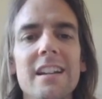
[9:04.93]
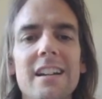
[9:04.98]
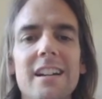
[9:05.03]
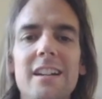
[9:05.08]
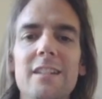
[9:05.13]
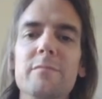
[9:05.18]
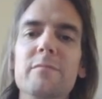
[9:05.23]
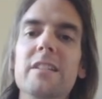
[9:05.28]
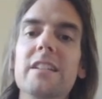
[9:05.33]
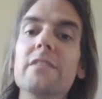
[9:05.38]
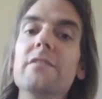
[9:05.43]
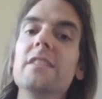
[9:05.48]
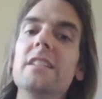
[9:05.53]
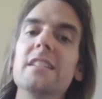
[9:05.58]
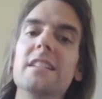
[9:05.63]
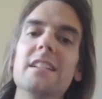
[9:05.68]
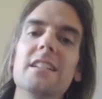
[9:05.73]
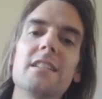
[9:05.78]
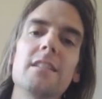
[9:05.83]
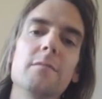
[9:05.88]
I'm giving
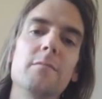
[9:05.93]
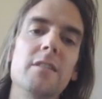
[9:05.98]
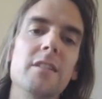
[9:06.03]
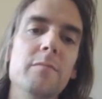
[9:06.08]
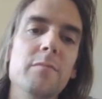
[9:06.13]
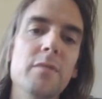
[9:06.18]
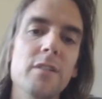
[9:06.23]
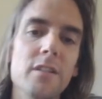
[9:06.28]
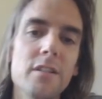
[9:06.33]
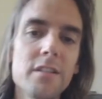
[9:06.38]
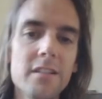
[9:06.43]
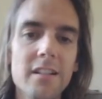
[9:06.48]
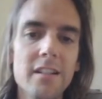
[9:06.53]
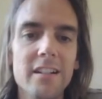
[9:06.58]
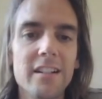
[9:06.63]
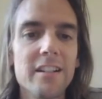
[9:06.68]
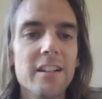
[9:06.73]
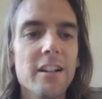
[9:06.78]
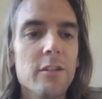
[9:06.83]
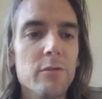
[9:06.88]
this to my boss, and
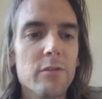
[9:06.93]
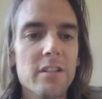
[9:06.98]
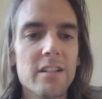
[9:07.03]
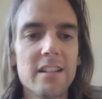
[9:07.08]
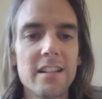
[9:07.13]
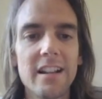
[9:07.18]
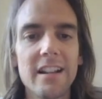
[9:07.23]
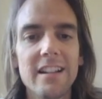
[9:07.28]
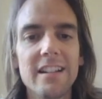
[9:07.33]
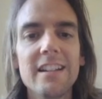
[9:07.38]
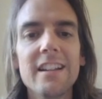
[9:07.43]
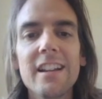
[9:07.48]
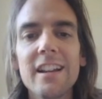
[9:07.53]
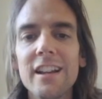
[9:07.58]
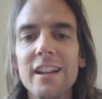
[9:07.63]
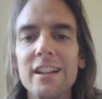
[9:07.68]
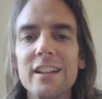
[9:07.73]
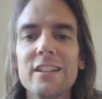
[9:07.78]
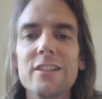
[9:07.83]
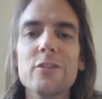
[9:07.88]
I don't want to say,
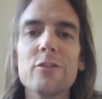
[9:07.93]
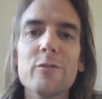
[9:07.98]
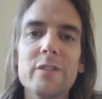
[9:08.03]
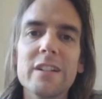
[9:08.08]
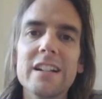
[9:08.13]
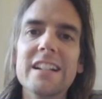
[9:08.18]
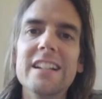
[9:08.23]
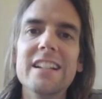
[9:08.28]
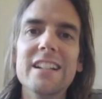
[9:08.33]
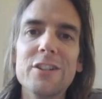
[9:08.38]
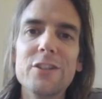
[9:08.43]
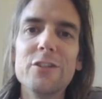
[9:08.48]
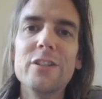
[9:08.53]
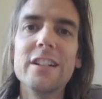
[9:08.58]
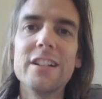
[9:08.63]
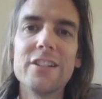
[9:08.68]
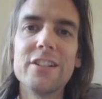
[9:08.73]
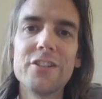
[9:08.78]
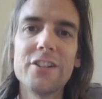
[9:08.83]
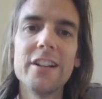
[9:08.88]
you're an idiot, you
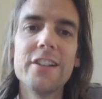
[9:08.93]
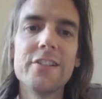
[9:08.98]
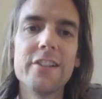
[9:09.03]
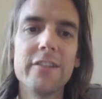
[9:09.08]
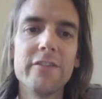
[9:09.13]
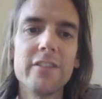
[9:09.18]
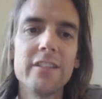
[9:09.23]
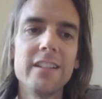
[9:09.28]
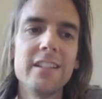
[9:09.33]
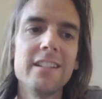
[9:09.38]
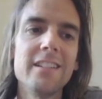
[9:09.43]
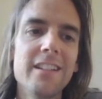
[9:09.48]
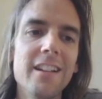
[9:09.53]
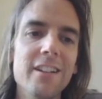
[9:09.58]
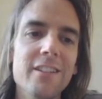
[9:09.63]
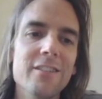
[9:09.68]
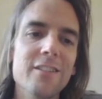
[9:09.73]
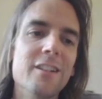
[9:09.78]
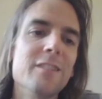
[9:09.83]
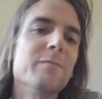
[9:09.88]
need to change everything. No,
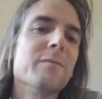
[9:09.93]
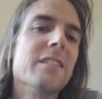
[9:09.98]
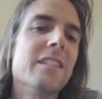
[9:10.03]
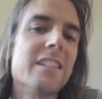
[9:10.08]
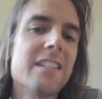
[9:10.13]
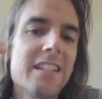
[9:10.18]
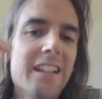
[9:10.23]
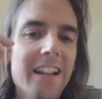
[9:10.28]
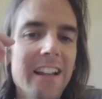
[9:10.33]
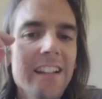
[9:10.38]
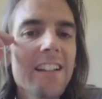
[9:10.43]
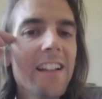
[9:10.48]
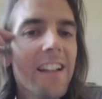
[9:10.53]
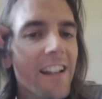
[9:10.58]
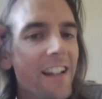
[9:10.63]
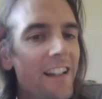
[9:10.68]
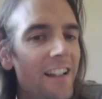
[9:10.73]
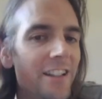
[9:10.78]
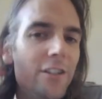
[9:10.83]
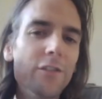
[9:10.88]
I'm going to say,
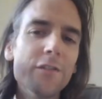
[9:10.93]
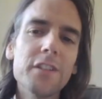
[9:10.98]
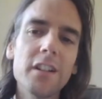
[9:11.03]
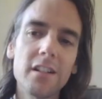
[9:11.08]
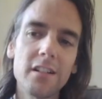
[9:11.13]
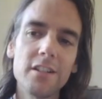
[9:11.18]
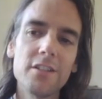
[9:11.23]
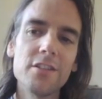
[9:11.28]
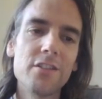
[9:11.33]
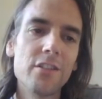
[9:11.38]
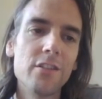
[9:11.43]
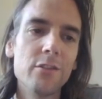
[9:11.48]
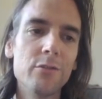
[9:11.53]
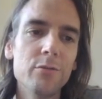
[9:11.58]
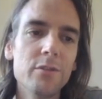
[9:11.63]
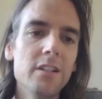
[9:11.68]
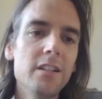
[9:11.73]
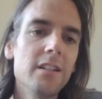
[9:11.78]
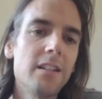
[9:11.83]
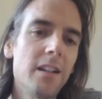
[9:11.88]
you've done loads of good
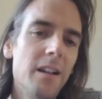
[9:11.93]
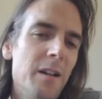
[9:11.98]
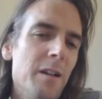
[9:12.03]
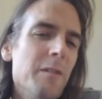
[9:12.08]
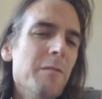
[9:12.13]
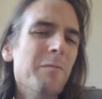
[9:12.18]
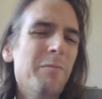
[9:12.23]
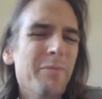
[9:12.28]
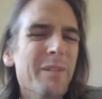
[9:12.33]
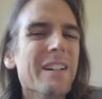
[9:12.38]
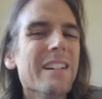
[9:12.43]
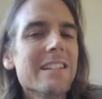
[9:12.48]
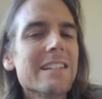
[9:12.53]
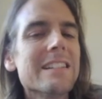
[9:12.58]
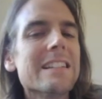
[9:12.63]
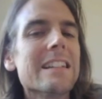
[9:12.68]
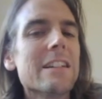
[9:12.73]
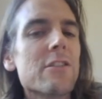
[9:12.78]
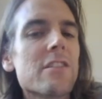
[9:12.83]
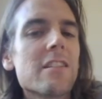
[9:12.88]
work, but
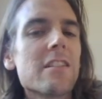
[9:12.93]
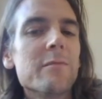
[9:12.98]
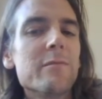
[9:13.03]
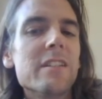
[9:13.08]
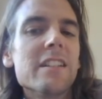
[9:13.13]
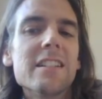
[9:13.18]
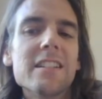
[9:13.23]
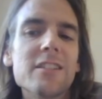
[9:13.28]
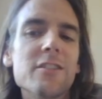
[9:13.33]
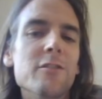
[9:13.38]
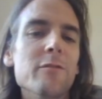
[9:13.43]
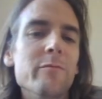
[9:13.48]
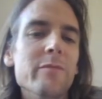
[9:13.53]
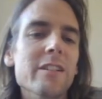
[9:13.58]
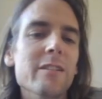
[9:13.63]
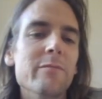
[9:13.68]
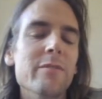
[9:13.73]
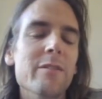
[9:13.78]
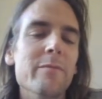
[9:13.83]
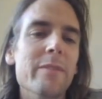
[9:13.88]
there are some things that could
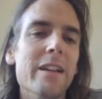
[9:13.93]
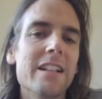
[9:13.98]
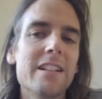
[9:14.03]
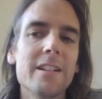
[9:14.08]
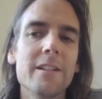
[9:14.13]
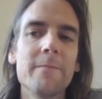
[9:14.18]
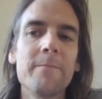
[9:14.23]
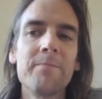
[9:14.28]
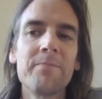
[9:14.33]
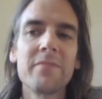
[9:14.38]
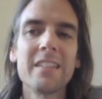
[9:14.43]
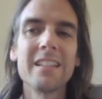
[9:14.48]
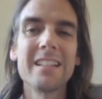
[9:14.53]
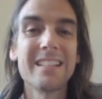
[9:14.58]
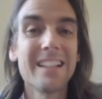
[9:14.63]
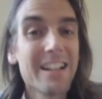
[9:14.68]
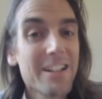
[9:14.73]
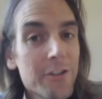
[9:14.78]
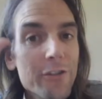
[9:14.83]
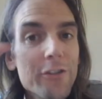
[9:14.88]
be a bit better.
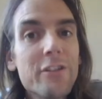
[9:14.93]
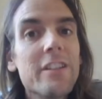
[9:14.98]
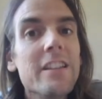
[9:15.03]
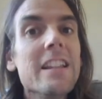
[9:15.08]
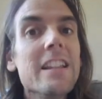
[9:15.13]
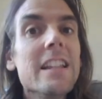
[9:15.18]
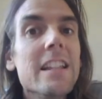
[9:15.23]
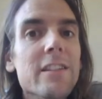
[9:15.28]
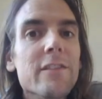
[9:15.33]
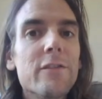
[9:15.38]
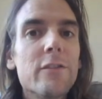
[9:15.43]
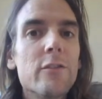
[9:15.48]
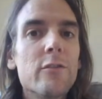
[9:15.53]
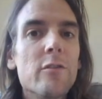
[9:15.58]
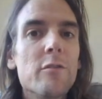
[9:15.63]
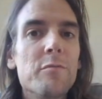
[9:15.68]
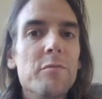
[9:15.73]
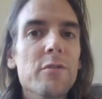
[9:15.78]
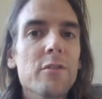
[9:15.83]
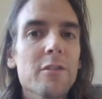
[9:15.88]
That's good thinking for a
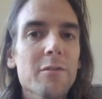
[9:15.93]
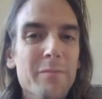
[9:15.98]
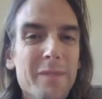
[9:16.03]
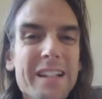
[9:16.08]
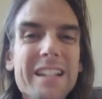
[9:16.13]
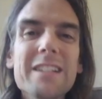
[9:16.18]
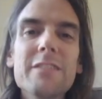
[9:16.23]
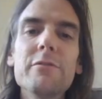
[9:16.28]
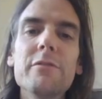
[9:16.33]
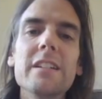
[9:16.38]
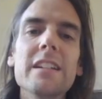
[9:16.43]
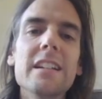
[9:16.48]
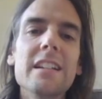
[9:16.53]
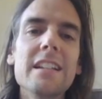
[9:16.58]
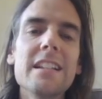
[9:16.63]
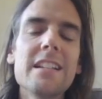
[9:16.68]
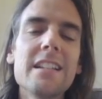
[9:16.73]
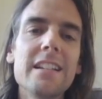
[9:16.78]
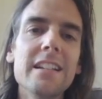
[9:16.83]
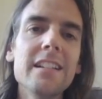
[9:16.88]
report. Make it
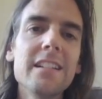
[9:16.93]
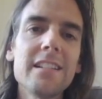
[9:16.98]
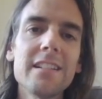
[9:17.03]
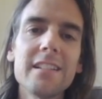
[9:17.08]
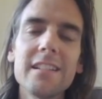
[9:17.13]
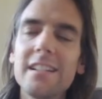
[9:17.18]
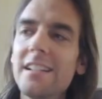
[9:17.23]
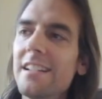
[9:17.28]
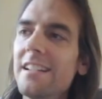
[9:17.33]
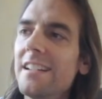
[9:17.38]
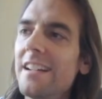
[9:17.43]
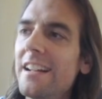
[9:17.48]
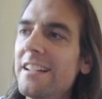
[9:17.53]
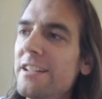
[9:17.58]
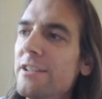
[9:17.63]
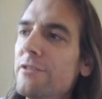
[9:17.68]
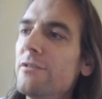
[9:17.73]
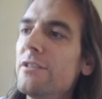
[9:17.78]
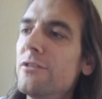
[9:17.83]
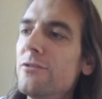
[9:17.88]
realistic, and
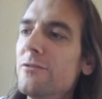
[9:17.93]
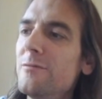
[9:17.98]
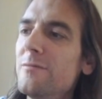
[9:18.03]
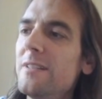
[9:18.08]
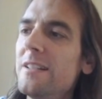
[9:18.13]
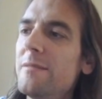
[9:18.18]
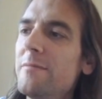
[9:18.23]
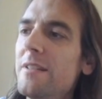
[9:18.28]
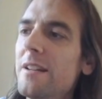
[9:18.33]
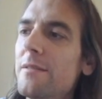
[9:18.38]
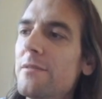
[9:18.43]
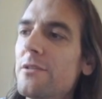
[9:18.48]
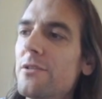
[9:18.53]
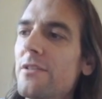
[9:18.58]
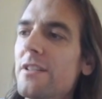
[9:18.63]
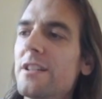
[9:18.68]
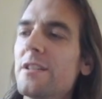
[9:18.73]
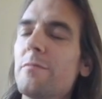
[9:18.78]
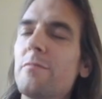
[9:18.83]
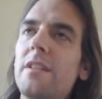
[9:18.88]
you will normally be able to
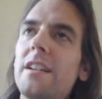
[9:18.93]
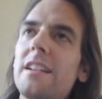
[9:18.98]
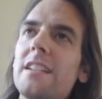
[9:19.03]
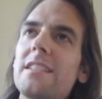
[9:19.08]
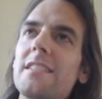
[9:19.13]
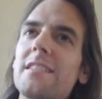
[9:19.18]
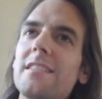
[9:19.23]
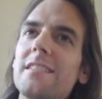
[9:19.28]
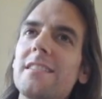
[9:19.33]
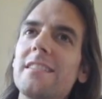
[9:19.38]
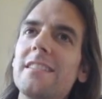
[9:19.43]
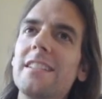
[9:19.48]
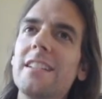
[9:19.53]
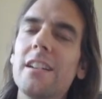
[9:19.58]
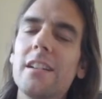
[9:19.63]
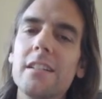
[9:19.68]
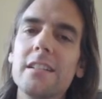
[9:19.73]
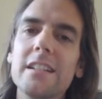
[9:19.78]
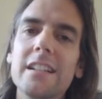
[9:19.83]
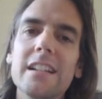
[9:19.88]
express the
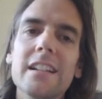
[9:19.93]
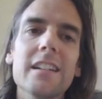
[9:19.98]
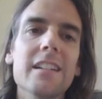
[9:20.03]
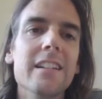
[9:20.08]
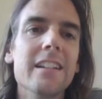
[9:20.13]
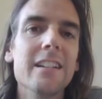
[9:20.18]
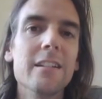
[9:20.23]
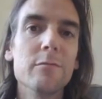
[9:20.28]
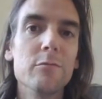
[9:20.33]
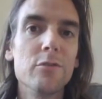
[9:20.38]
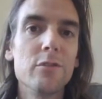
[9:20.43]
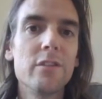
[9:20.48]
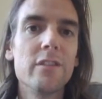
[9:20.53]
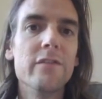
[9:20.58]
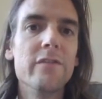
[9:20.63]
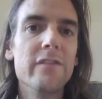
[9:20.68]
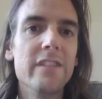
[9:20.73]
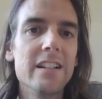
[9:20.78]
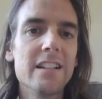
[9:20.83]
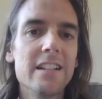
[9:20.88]
idea in a more
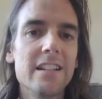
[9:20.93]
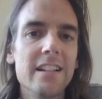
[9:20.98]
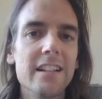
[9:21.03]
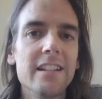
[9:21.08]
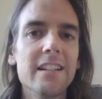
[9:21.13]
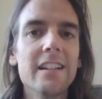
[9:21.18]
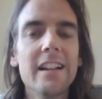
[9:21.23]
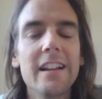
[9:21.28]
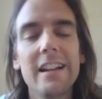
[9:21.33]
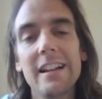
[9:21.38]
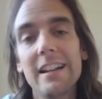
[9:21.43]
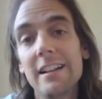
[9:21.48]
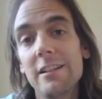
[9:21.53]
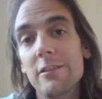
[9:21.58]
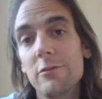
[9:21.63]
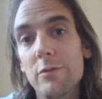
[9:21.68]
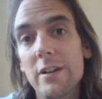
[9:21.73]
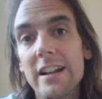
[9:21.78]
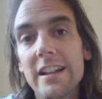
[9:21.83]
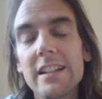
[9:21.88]
convincing
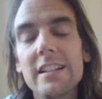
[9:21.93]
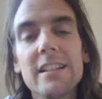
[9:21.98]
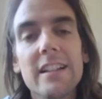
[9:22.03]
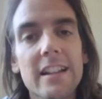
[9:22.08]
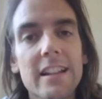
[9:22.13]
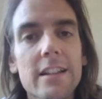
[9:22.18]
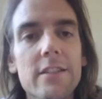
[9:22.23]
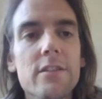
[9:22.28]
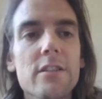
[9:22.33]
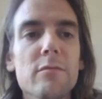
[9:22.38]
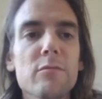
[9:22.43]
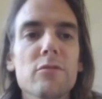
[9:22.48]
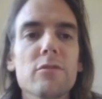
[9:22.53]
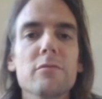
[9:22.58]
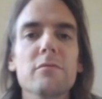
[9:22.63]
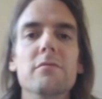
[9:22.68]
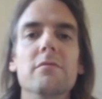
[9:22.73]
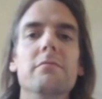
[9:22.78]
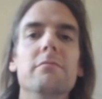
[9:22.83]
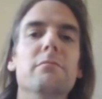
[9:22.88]
way that gives you more
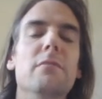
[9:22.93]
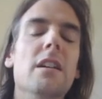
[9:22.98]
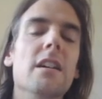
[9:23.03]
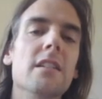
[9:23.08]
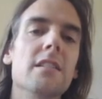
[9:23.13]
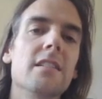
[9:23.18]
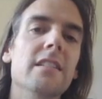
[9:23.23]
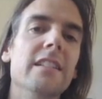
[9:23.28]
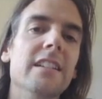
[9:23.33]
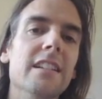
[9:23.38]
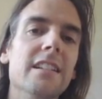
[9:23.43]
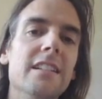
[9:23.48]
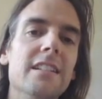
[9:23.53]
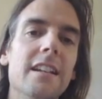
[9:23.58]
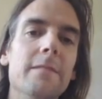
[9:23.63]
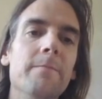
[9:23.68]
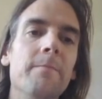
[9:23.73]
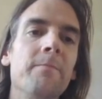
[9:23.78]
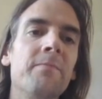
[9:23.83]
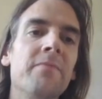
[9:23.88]
marks in the exam.